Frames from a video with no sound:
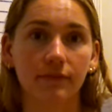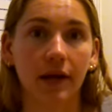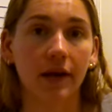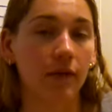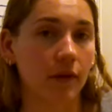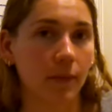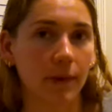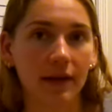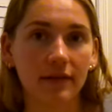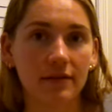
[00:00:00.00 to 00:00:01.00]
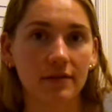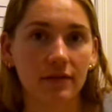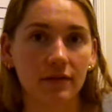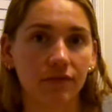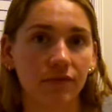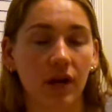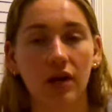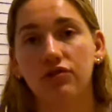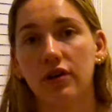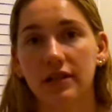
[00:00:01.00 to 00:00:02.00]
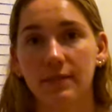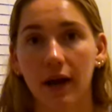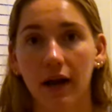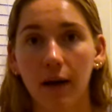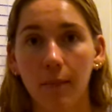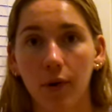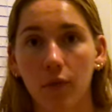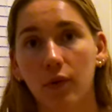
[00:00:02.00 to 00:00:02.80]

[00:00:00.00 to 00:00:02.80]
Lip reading: in a little bit, catch you guys back up